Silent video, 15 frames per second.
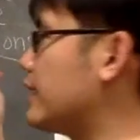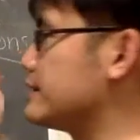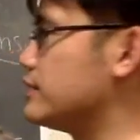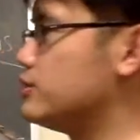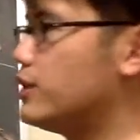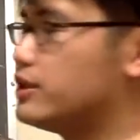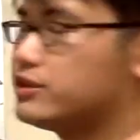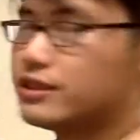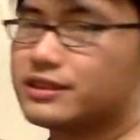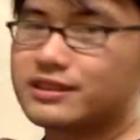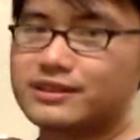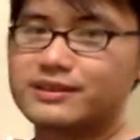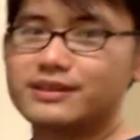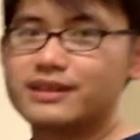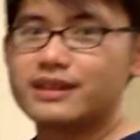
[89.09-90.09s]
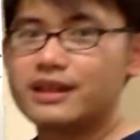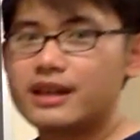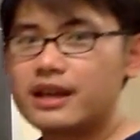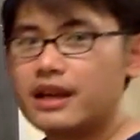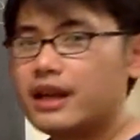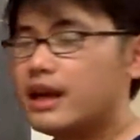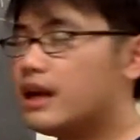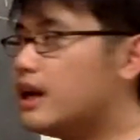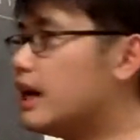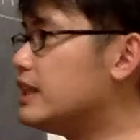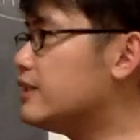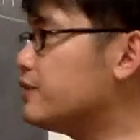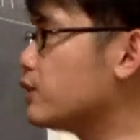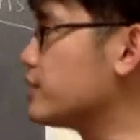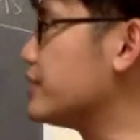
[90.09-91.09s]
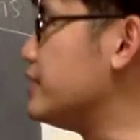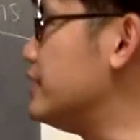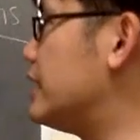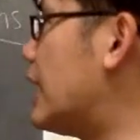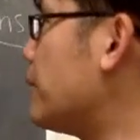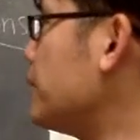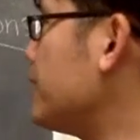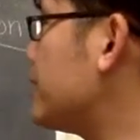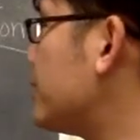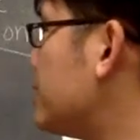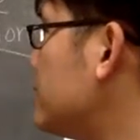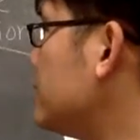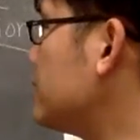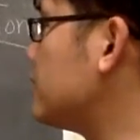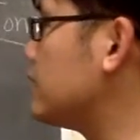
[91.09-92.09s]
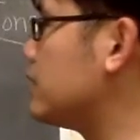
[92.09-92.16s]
Nothing changes. And then for the denominator,